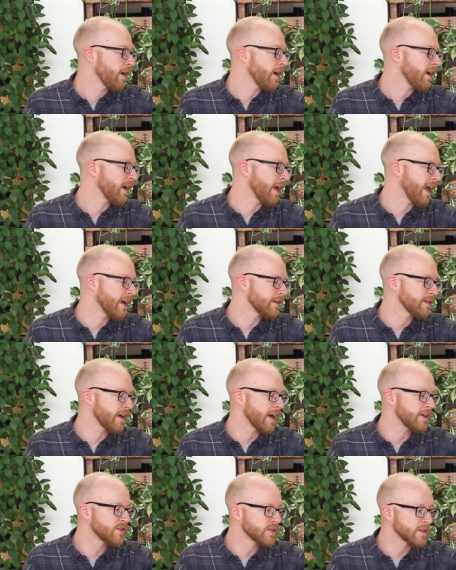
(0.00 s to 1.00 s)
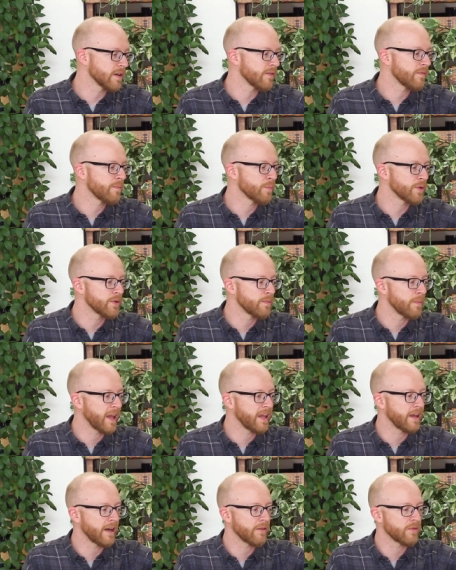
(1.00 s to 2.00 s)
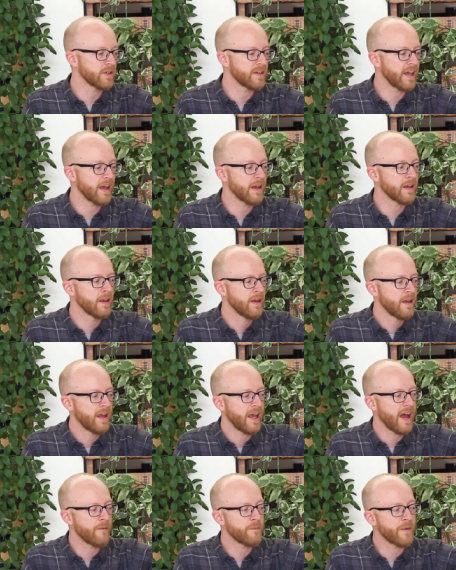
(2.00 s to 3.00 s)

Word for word: Uh, and I just love making every day. I